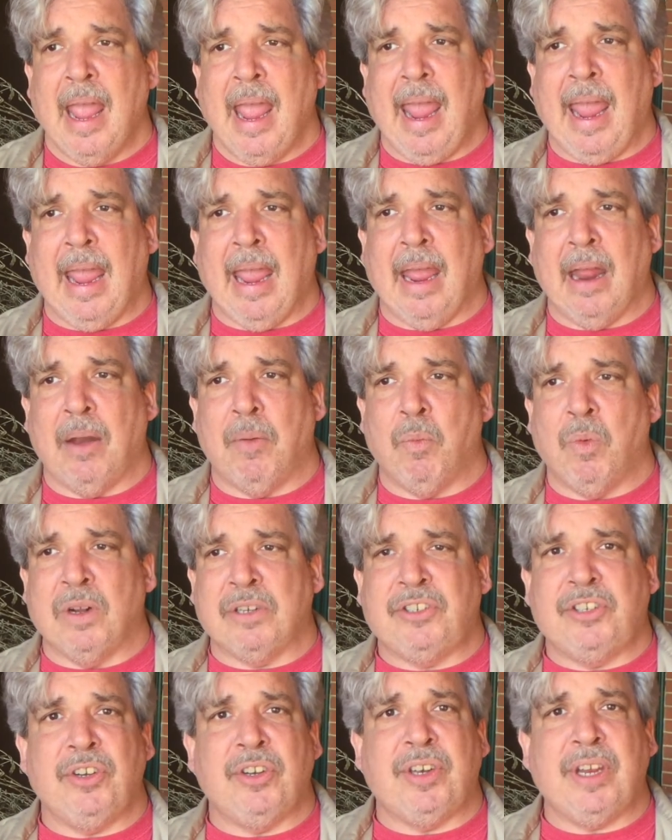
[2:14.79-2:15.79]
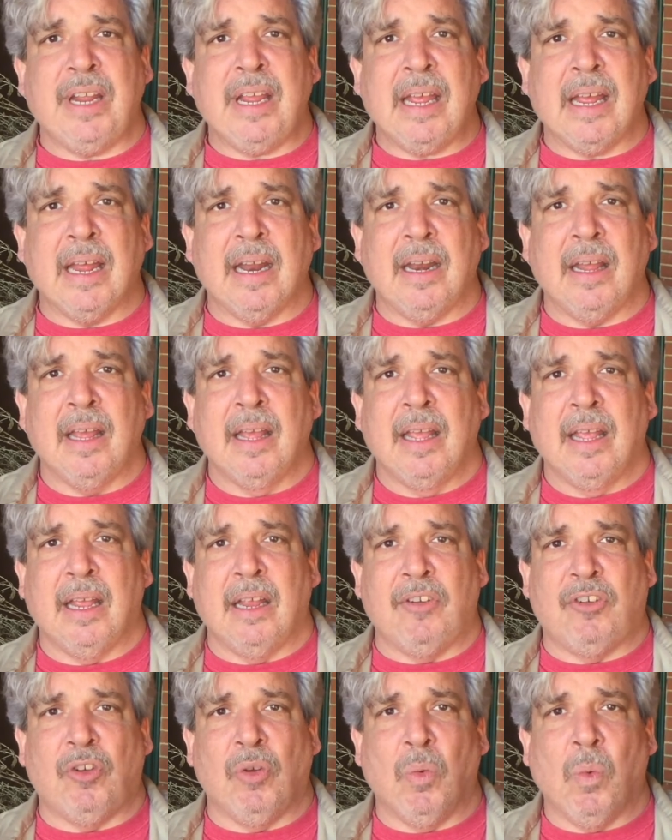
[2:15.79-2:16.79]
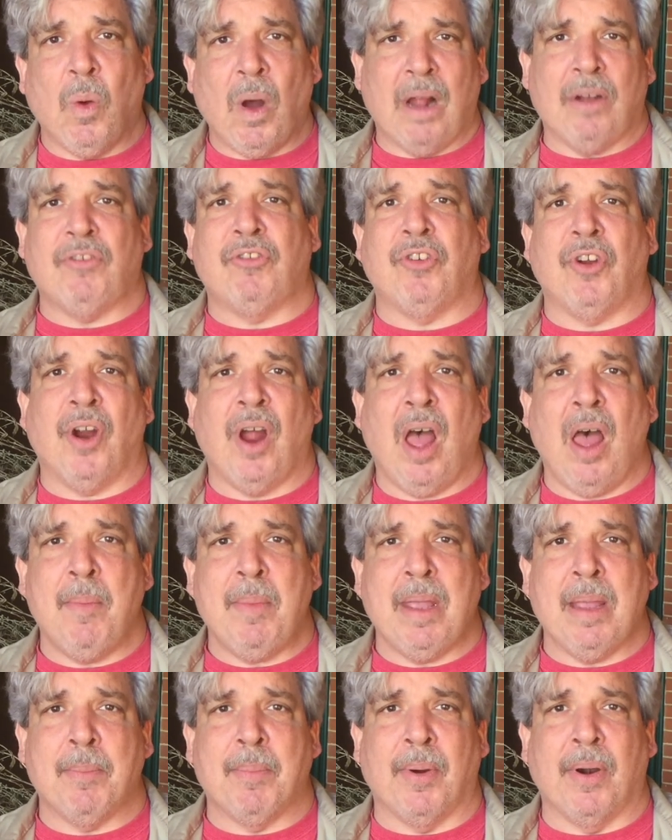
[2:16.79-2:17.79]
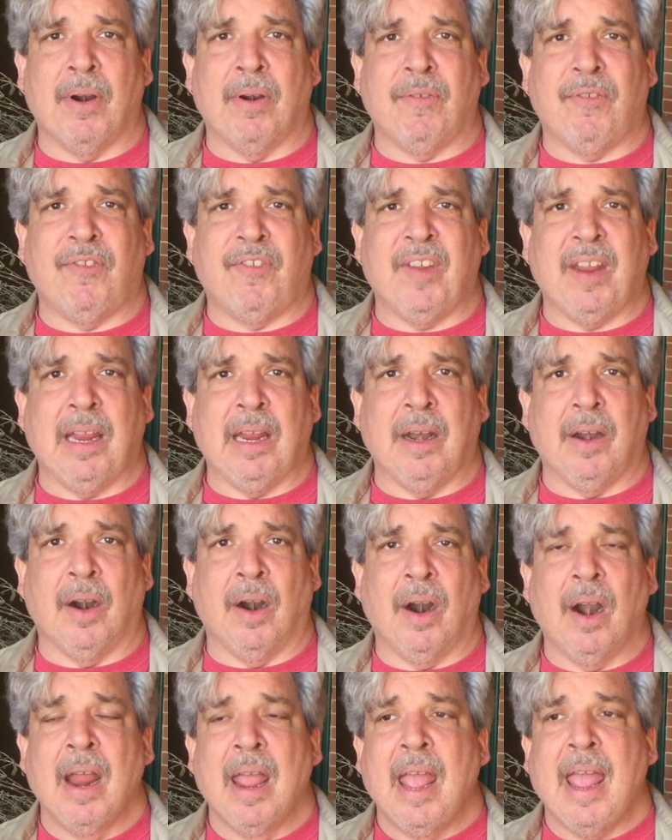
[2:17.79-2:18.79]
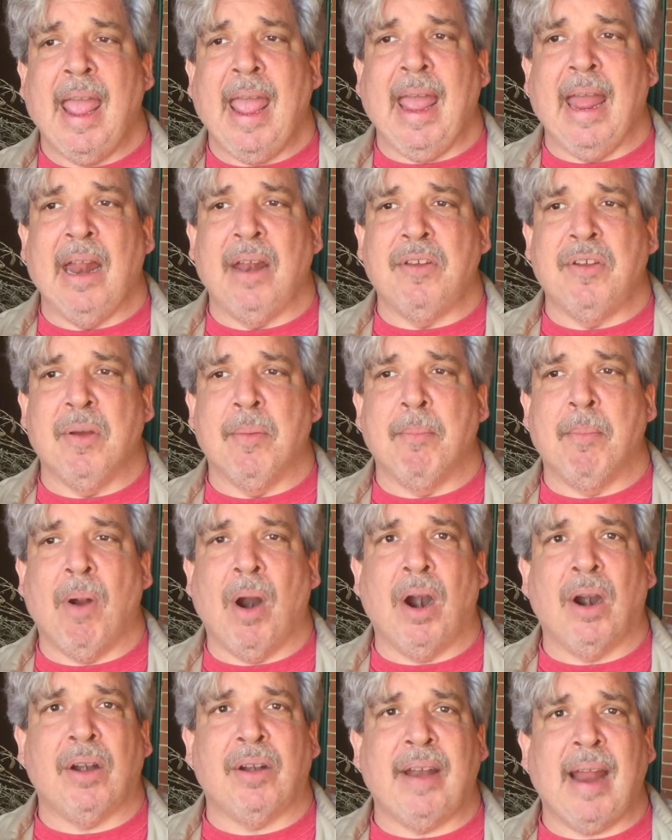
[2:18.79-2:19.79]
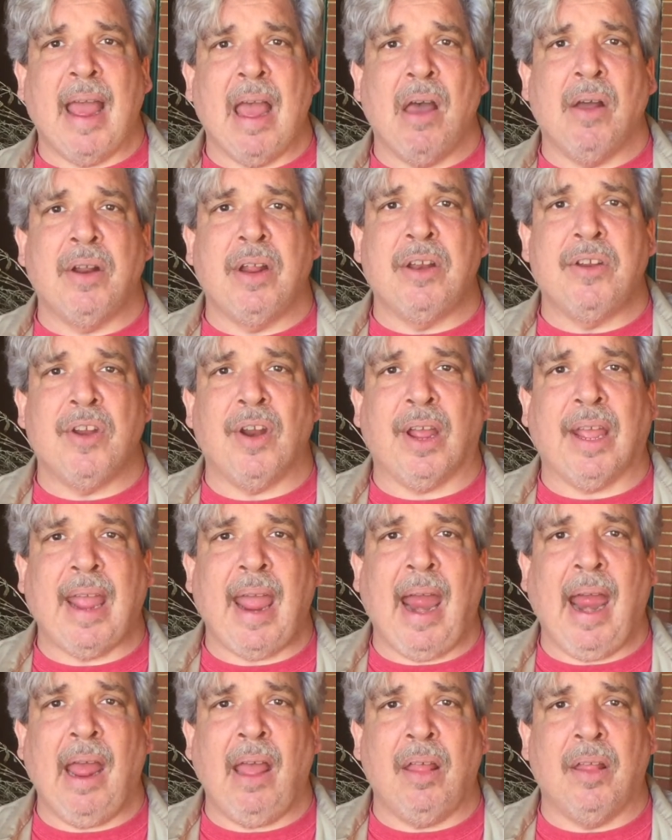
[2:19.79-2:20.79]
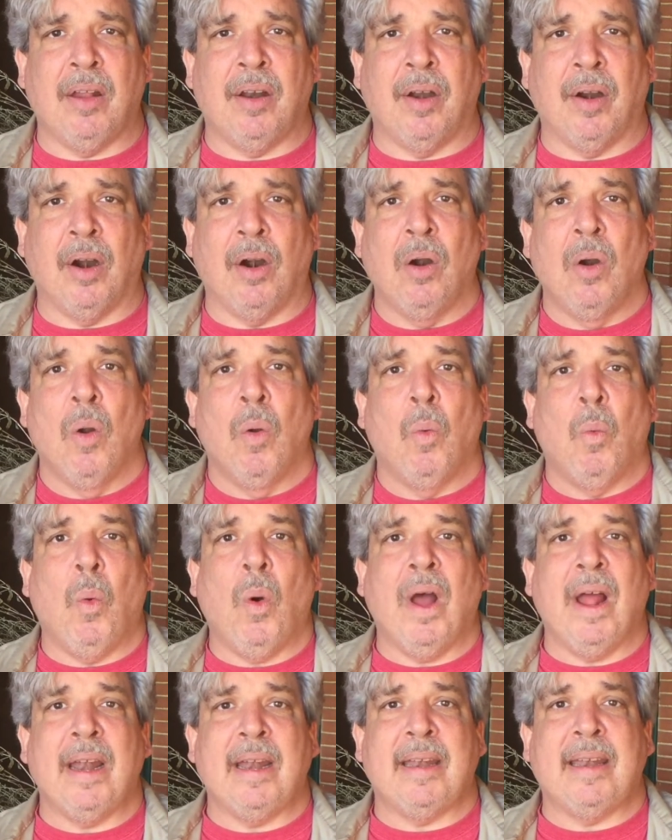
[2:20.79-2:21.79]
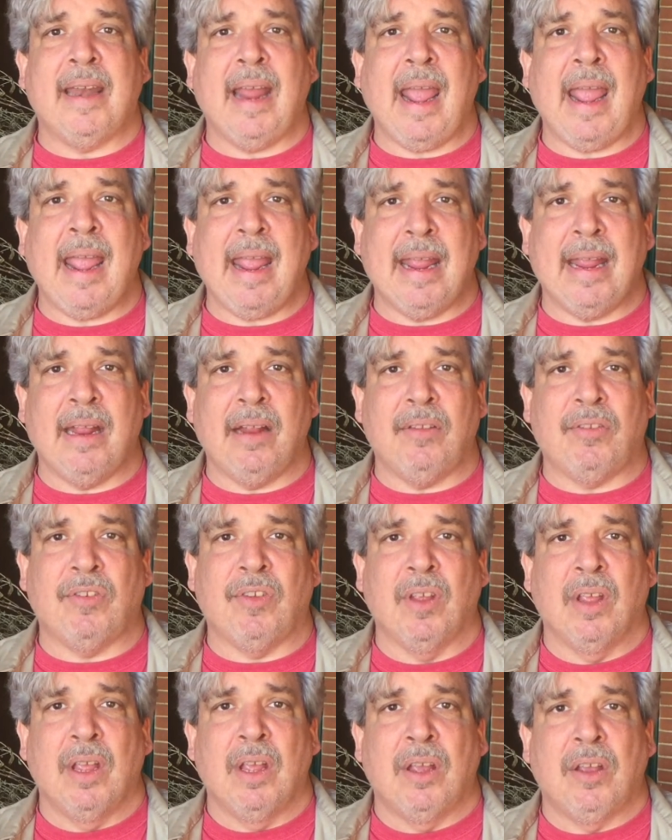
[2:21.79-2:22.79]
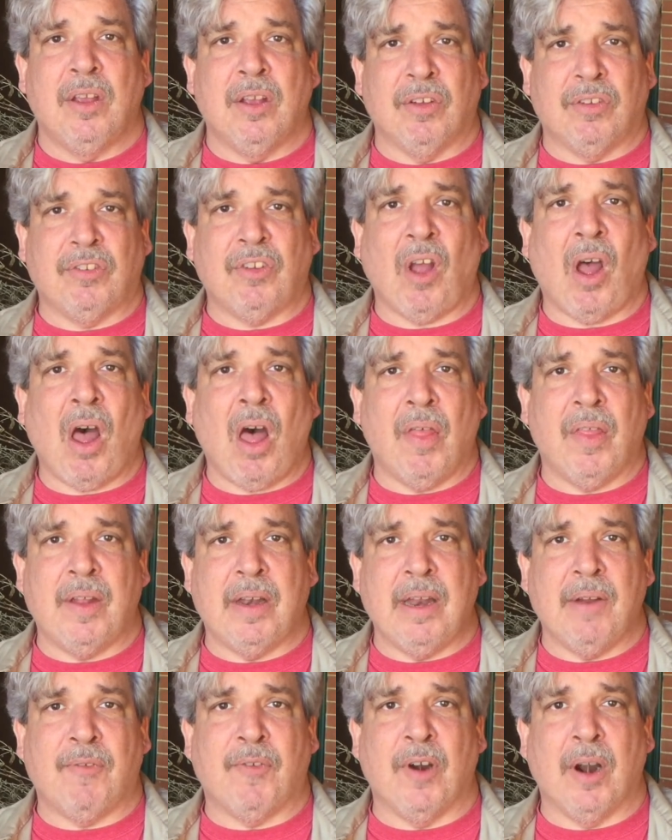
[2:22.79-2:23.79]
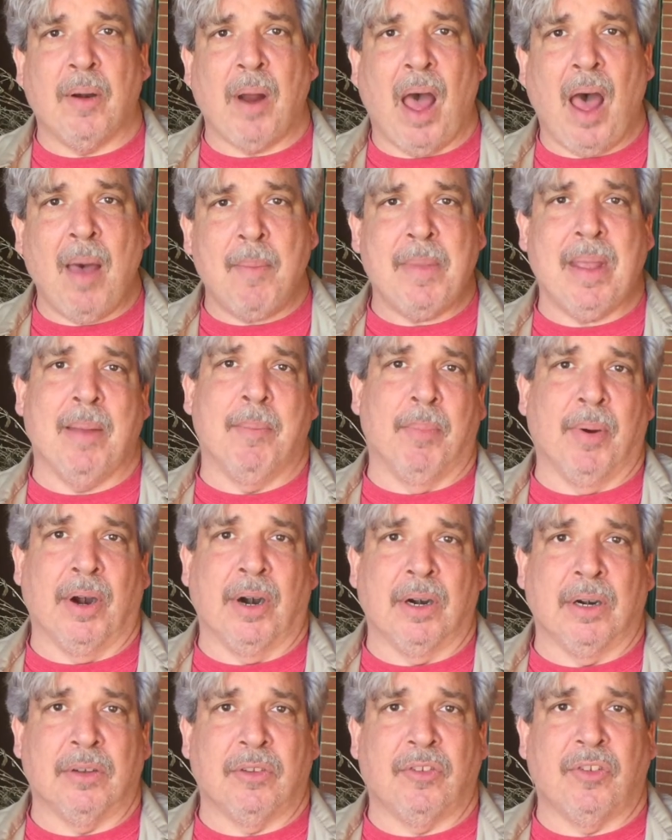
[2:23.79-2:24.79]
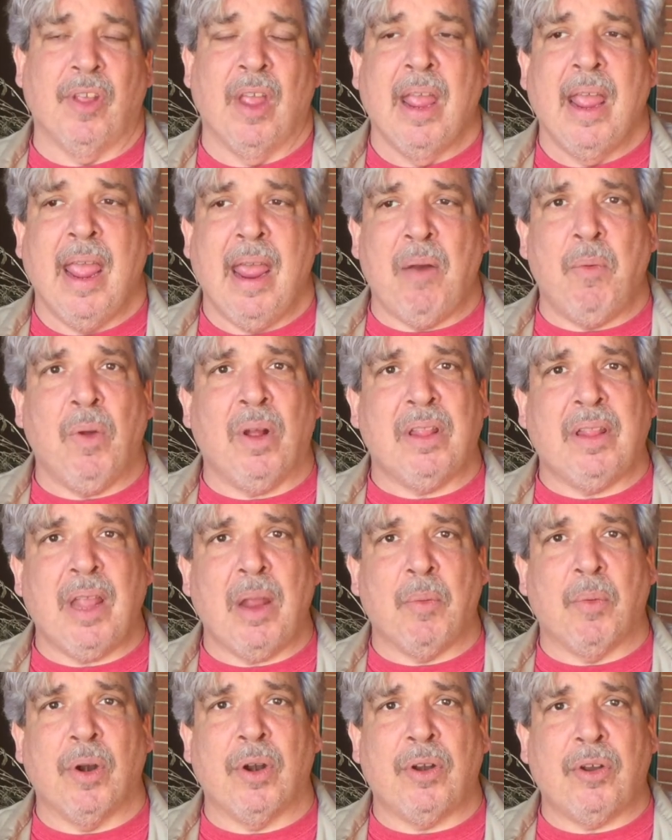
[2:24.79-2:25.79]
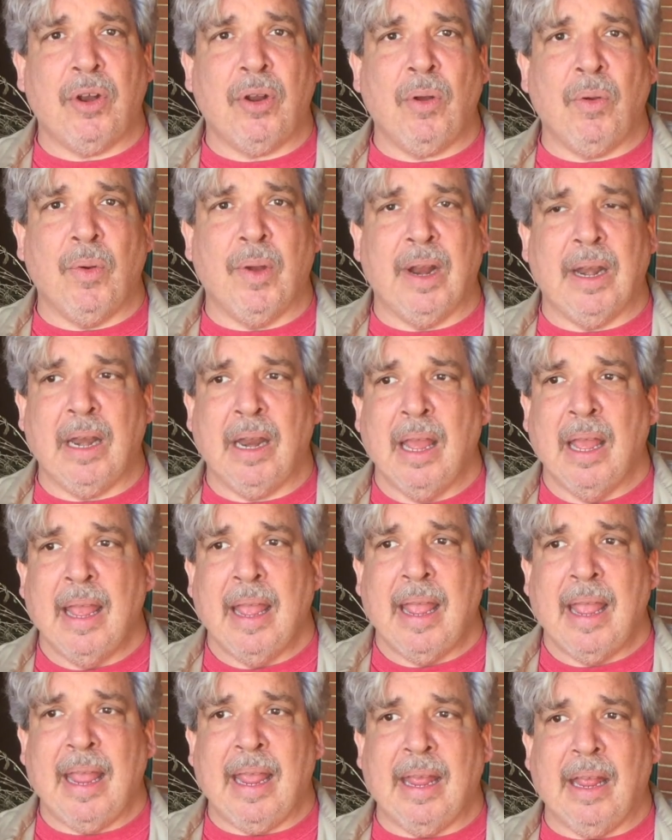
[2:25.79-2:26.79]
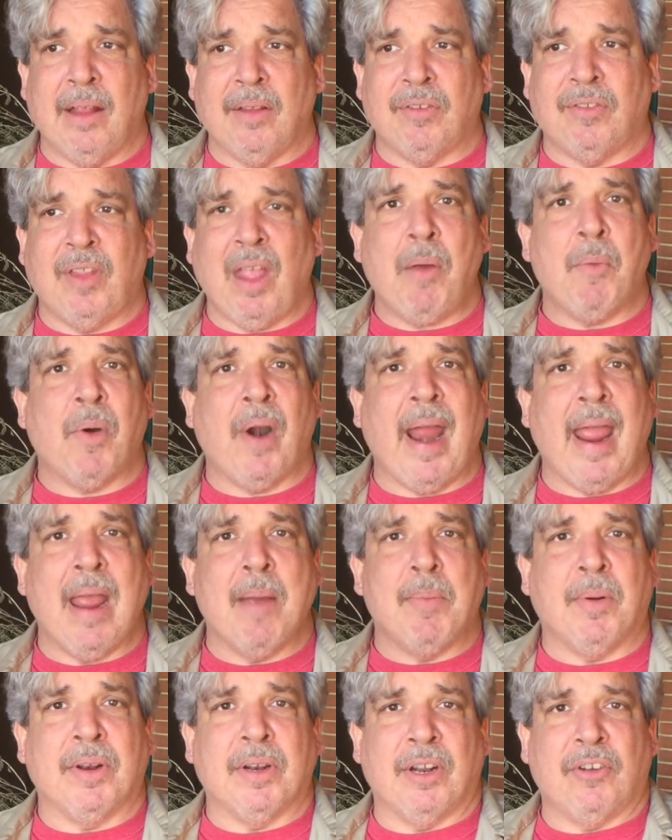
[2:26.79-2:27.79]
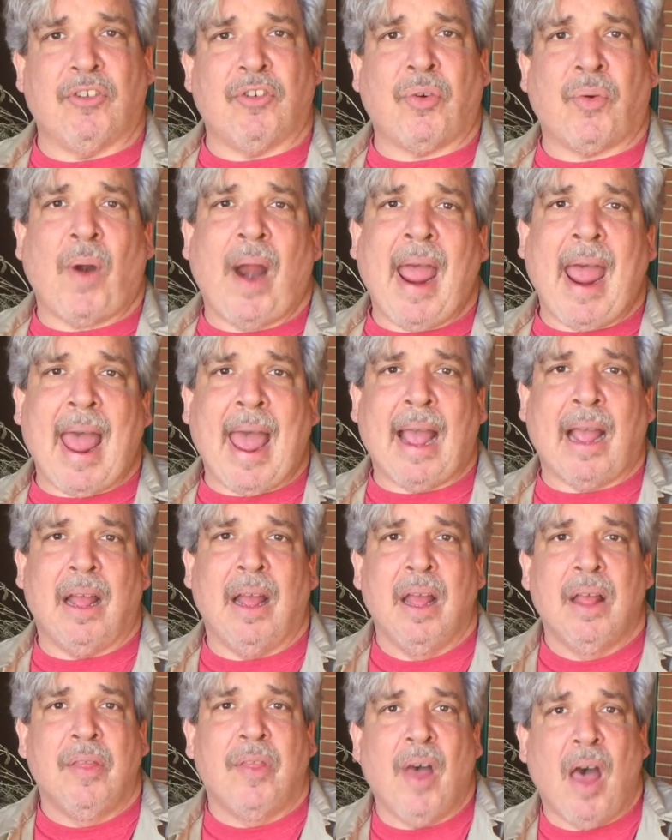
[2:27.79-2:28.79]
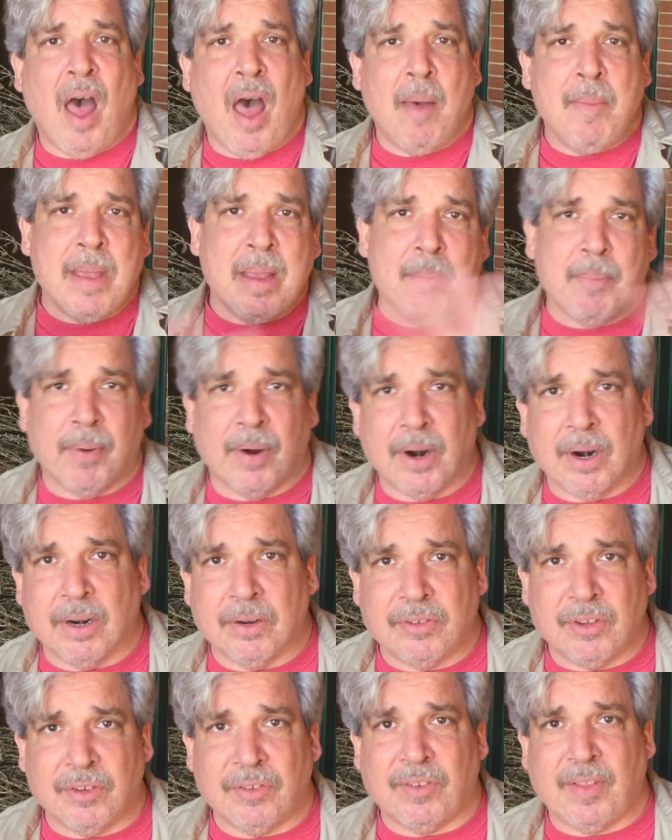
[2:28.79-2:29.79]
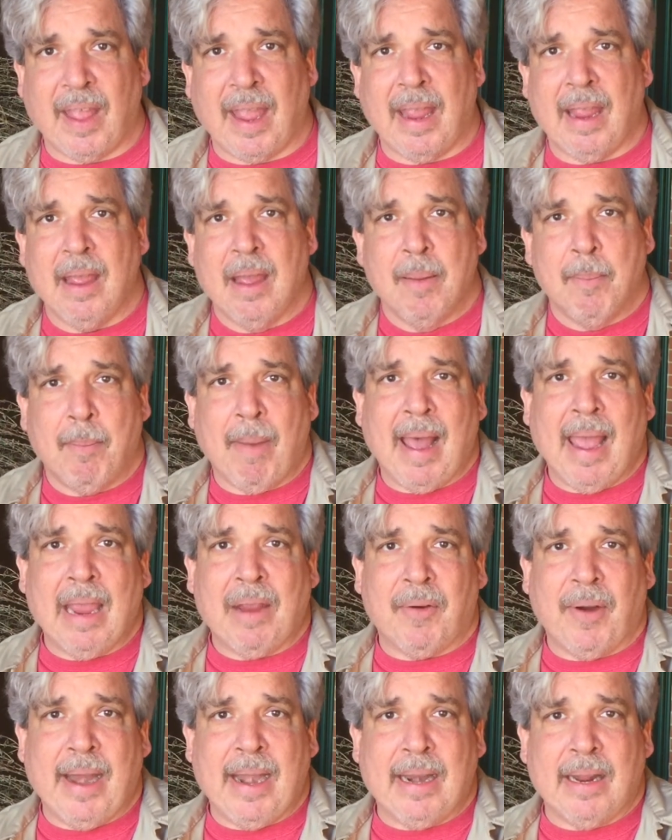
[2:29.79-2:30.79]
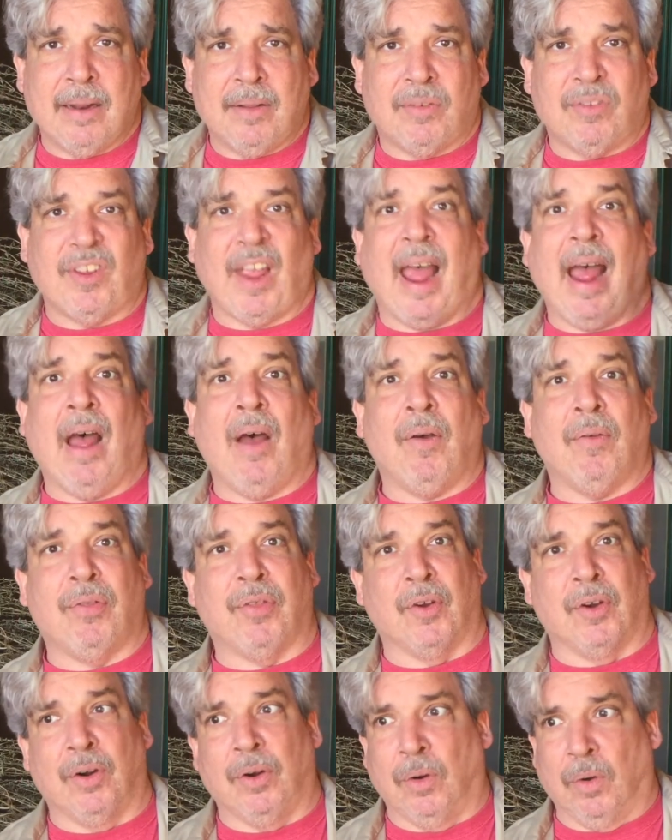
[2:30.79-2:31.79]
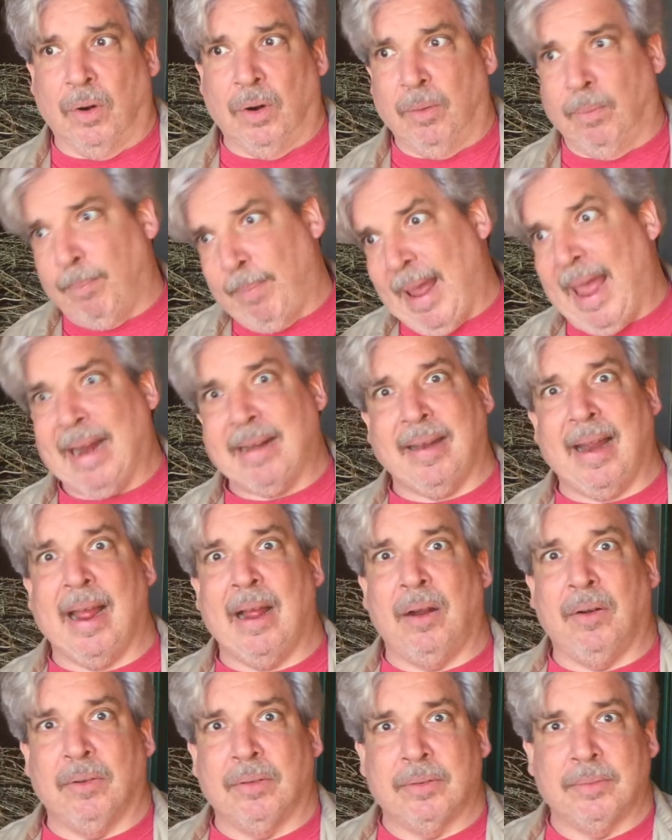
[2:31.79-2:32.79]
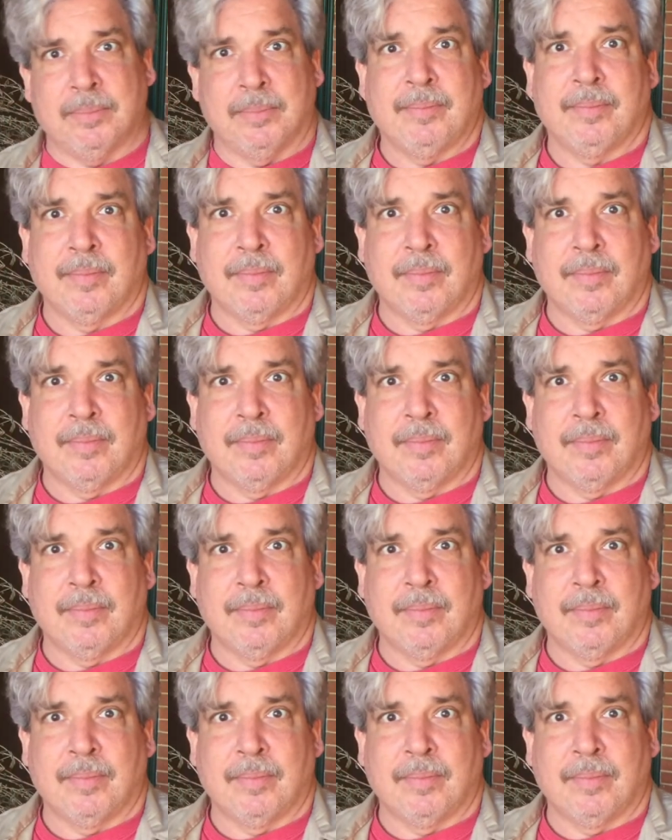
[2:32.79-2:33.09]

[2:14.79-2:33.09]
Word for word: And what you did is you washed your hummingbird feeder and you marked down in your calendar what days you saw the different hummingbirds. And what they were doing is they were able to track the hummingbirds, as they migrated south or, or back down